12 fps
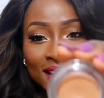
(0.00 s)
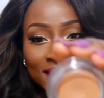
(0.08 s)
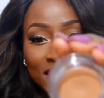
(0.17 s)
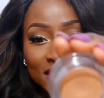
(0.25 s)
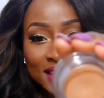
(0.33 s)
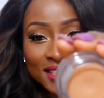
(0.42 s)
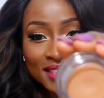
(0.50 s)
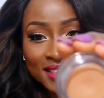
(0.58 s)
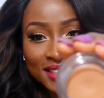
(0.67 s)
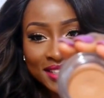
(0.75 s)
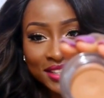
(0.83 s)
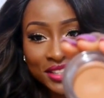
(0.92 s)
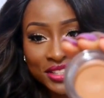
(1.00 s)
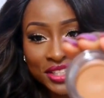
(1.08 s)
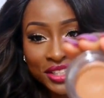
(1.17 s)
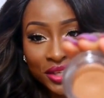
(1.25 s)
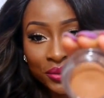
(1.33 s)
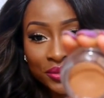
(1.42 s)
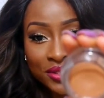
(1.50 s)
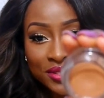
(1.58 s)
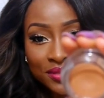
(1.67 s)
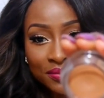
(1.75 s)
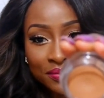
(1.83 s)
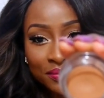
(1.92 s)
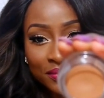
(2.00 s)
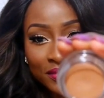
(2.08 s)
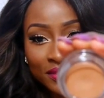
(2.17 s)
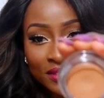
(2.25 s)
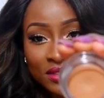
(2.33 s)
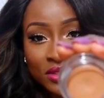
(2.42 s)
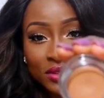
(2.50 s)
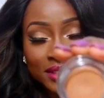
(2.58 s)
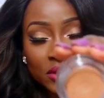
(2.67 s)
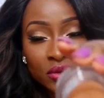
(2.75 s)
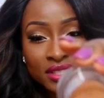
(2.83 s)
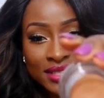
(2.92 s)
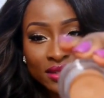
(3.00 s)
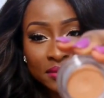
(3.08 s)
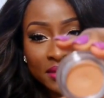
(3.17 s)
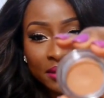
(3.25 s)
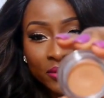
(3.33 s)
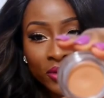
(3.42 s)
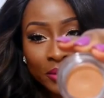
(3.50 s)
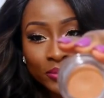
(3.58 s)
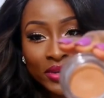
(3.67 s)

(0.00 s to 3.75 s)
Now this is discontinued, so they don't sell them anymore,